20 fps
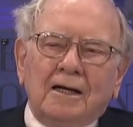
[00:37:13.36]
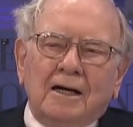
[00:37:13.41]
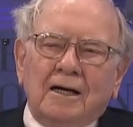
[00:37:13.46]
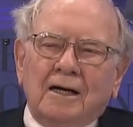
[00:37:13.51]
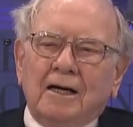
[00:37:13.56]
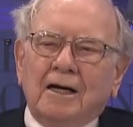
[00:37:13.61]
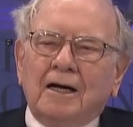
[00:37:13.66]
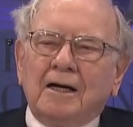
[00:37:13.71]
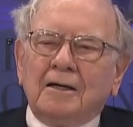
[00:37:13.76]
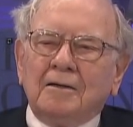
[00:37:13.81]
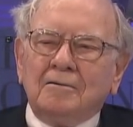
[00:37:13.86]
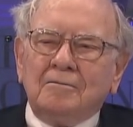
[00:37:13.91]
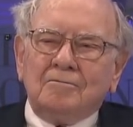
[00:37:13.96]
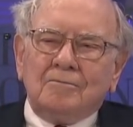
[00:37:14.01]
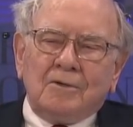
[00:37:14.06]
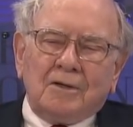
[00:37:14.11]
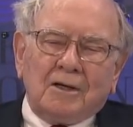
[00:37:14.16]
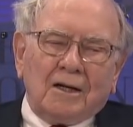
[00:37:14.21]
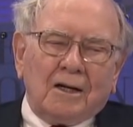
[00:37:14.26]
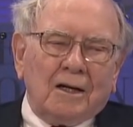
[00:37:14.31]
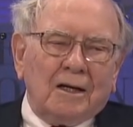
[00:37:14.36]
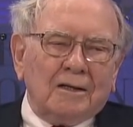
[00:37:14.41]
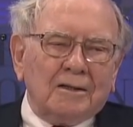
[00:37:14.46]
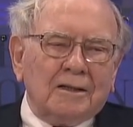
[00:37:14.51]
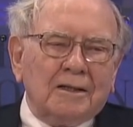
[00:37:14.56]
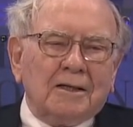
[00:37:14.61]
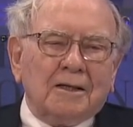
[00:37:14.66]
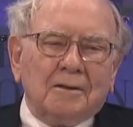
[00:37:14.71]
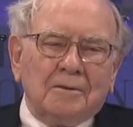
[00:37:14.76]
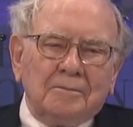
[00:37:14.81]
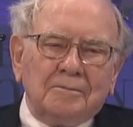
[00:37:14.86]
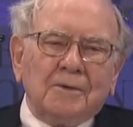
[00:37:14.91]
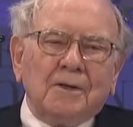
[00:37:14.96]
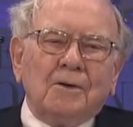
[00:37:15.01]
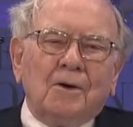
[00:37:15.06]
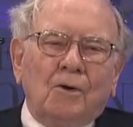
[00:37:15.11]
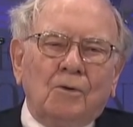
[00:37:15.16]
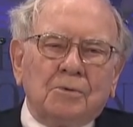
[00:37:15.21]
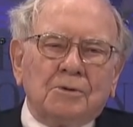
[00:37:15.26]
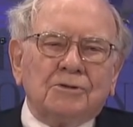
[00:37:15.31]
uh, you know,
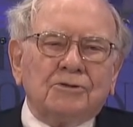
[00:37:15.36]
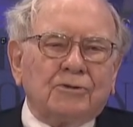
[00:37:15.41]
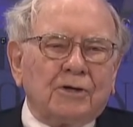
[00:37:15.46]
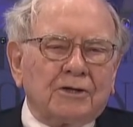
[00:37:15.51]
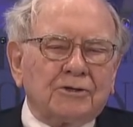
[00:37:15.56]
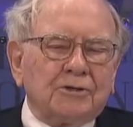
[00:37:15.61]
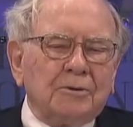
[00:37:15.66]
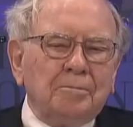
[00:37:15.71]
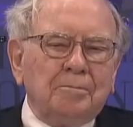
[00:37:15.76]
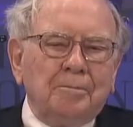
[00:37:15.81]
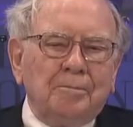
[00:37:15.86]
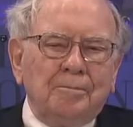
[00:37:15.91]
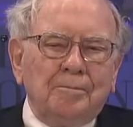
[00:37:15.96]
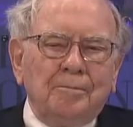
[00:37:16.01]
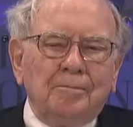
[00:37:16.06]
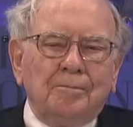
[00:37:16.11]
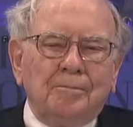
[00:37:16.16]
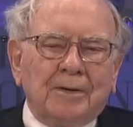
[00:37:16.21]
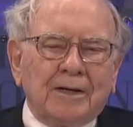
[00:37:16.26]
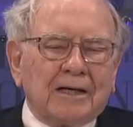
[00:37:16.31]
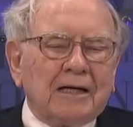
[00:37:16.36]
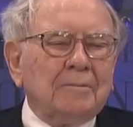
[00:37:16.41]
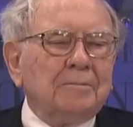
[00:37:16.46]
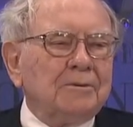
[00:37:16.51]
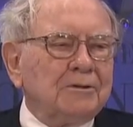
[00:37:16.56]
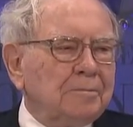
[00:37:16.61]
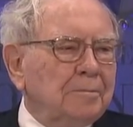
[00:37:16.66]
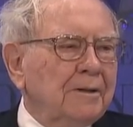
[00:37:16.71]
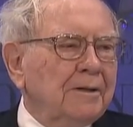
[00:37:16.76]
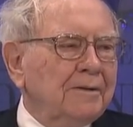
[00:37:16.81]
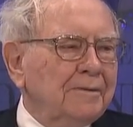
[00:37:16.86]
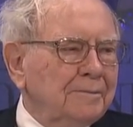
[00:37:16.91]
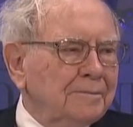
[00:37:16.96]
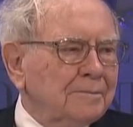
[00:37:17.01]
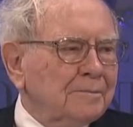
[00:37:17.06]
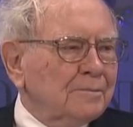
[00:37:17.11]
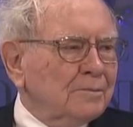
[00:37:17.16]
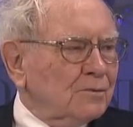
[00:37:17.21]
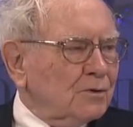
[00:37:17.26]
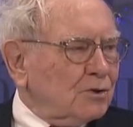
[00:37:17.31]
home construction pickup has been
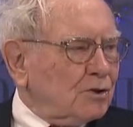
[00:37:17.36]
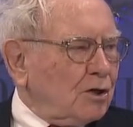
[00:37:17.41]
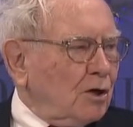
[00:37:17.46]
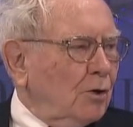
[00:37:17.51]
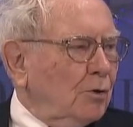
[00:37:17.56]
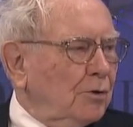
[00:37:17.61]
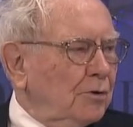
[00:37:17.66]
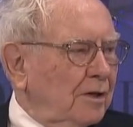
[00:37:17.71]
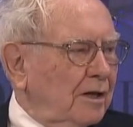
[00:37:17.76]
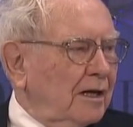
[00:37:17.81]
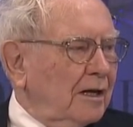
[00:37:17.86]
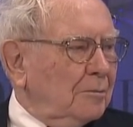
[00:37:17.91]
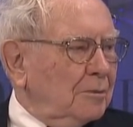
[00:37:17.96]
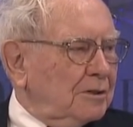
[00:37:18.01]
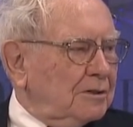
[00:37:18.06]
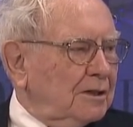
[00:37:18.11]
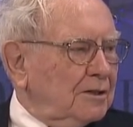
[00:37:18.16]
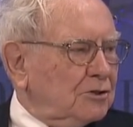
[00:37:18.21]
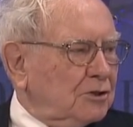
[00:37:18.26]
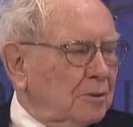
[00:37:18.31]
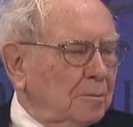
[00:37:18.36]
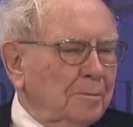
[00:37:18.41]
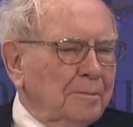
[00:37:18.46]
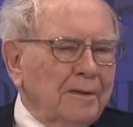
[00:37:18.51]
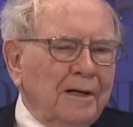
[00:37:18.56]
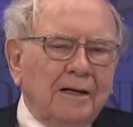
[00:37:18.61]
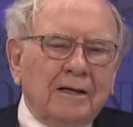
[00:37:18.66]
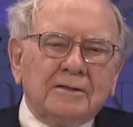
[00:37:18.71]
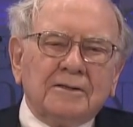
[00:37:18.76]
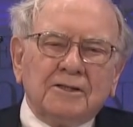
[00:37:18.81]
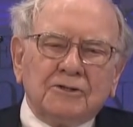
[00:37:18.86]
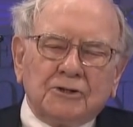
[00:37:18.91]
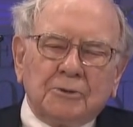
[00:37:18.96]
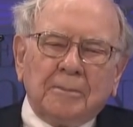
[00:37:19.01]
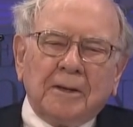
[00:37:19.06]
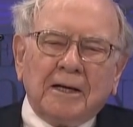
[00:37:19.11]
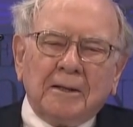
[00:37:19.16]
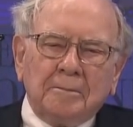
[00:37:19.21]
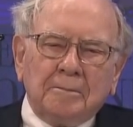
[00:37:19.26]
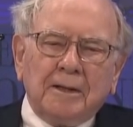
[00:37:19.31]
slower than I would
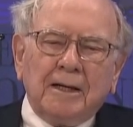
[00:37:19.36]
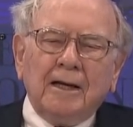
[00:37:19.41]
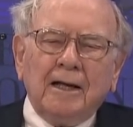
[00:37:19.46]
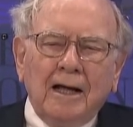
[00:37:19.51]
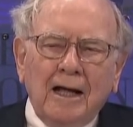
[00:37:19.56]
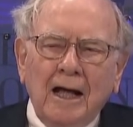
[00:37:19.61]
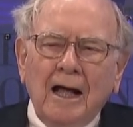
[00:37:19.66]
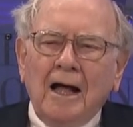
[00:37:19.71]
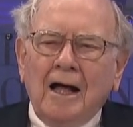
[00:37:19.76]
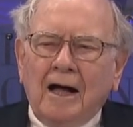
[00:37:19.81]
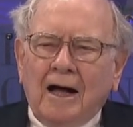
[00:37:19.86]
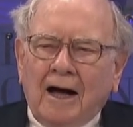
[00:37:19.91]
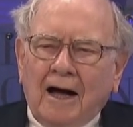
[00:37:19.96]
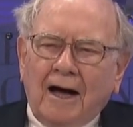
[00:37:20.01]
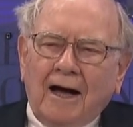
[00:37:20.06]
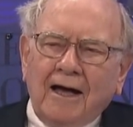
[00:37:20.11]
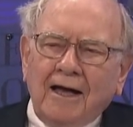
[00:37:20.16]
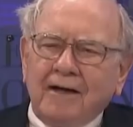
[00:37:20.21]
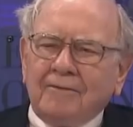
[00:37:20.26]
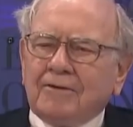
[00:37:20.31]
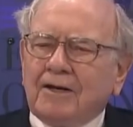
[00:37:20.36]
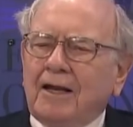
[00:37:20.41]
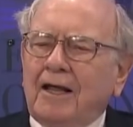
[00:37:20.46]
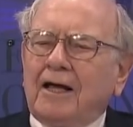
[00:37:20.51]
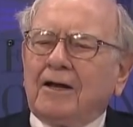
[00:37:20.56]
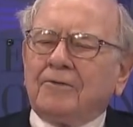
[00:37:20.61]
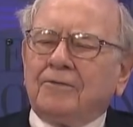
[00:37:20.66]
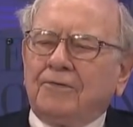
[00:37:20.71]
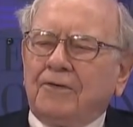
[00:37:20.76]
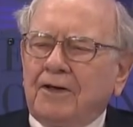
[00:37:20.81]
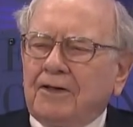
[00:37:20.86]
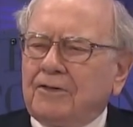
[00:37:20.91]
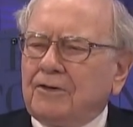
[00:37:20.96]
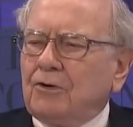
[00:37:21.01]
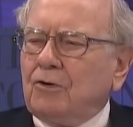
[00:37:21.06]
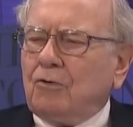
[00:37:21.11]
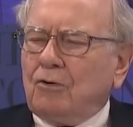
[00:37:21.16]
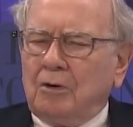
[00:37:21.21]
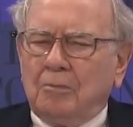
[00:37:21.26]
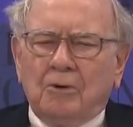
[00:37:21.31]
anticipate. But I have a lot of faith in
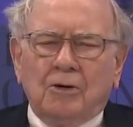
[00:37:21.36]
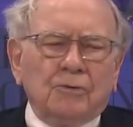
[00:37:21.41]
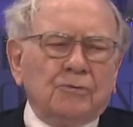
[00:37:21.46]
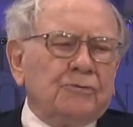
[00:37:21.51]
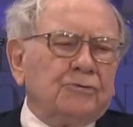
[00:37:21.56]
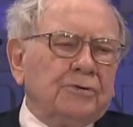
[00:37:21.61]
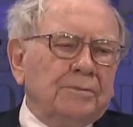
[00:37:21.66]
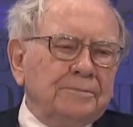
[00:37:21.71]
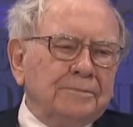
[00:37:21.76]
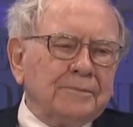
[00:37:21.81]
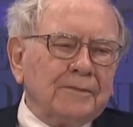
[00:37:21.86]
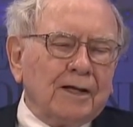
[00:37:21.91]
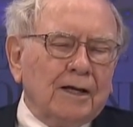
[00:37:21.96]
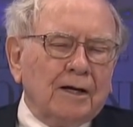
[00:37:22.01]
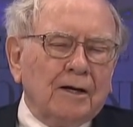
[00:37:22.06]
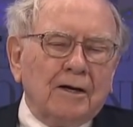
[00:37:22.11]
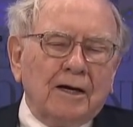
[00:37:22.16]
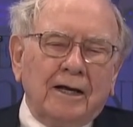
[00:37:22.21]
hormones, you know,